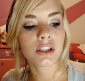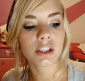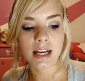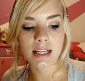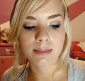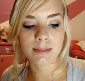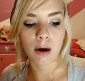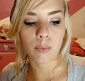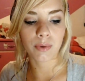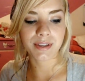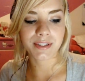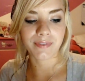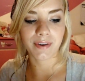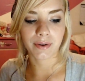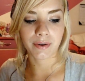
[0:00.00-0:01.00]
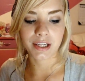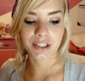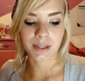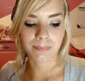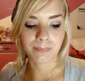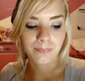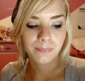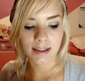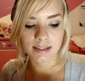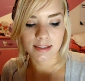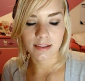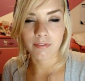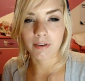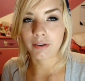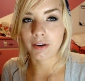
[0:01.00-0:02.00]
she asked about was foundation. And
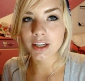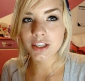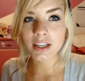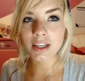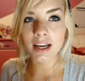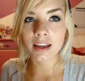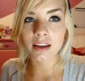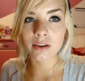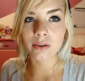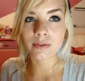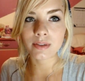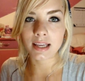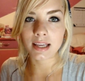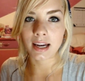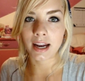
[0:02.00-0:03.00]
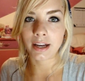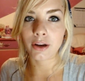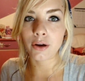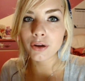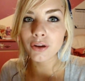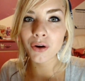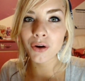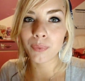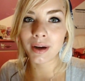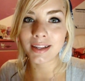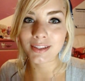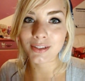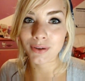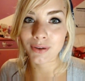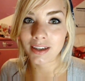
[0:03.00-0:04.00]
the foundation I use, and I know you don't
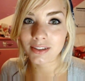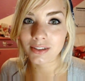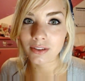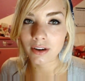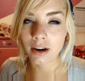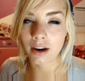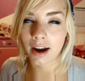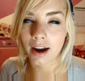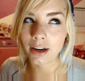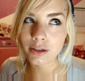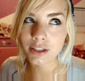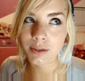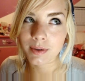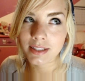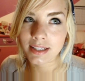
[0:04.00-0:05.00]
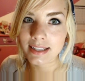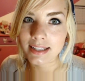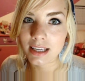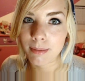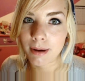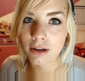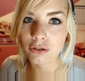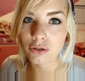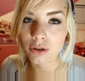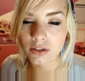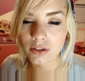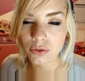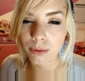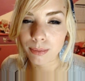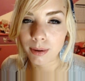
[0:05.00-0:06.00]
want drugstore, I know she wasn't asking about
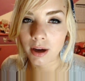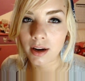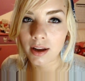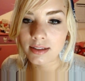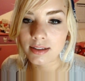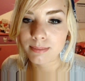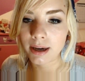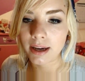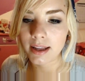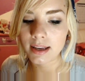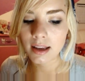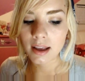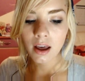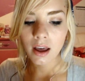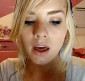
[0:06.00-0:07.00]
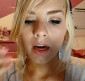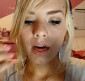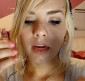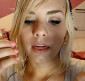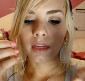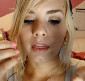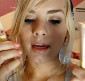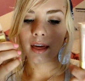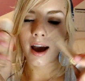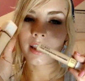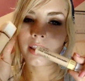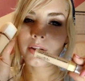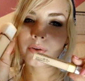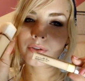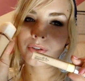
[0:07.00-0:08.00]
drugstore products, but I
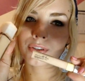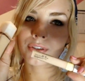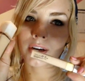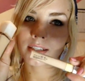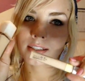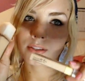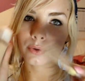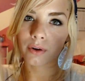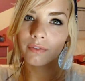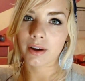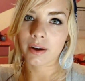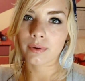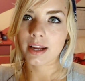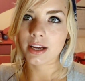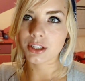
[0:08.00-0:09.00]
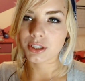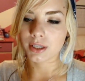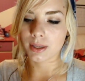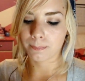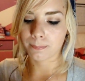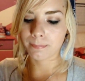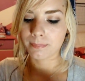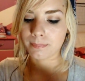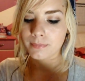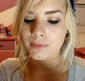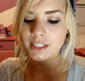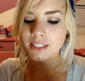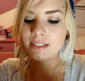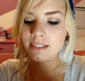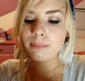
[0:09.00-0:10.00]
use drugstore foundation
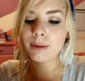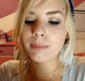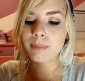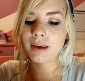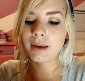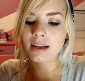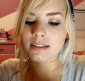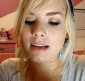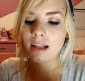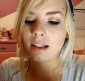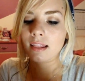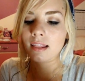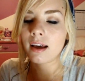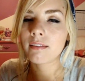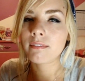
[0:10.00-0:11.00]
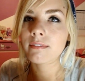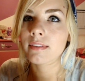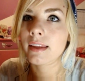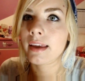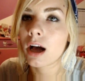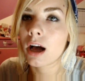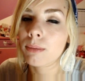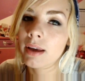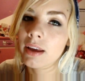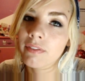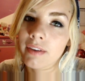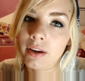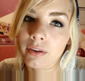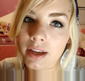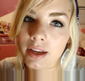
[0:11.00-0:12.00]
just simply because I love the Almay
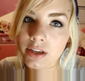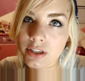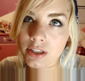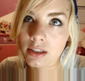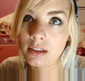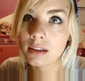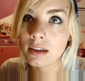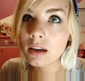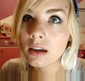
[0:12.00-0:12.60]
foundation.